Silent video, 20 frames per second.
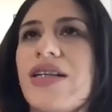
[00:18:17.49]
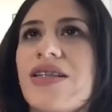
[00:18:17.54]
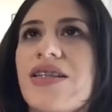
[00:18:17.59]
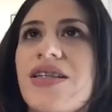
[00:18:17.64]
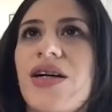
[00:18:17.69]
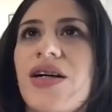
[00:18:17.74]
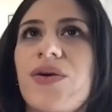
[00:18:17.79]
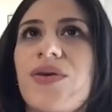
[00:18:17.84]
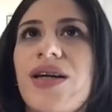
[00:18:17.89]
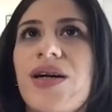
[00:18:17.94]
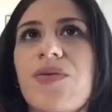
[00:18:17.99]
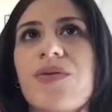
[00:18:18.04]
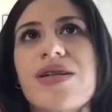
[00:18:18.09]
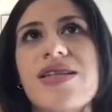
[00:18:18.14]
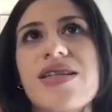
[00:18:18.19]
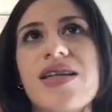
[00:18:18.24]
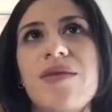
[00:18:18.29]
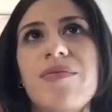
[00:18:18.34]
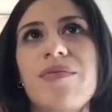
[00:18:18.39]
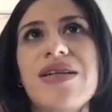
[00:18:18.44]
So there were
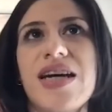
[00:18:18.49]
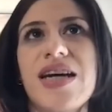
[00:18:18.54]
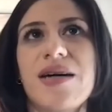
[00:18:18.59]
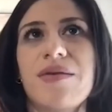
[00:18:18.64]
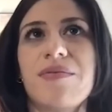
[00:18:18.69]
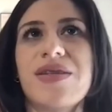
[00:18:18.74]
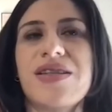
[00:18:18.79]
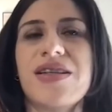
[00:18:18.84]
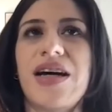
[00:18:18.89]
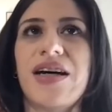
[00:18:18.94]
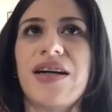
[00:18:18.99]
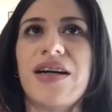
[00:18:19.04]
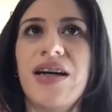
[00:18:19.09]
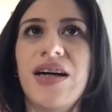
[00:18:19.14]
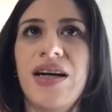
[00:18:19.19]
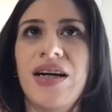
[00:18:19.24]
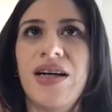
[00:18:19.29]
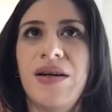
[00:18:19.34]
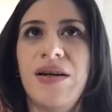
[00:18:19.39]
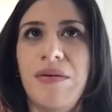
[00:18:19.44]
some attempts at
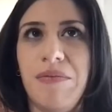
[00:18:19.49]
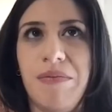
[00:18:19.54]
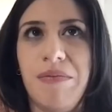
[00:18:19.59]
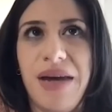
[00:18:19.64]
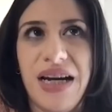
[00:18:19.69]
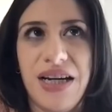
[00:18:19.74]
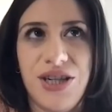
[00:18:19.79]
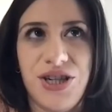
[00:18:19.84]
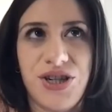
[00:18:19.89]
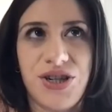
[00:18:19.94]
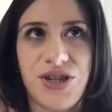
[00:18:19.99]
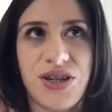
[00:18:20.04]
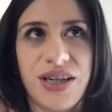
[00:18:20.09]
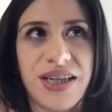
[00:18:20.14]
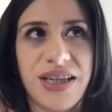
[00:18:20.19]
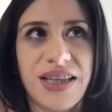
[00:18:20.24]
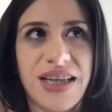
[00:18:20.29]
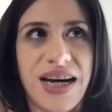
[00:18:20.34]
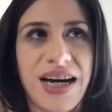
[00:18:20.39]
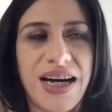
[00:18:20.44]

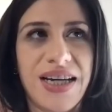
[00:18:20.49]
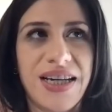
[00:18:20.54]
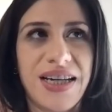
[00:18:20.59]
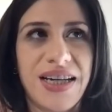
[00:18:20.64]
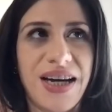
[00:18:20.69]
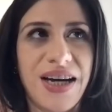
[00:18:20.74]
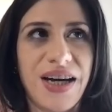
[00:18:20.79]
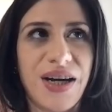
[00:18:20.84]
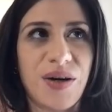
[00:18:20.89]
measuring that.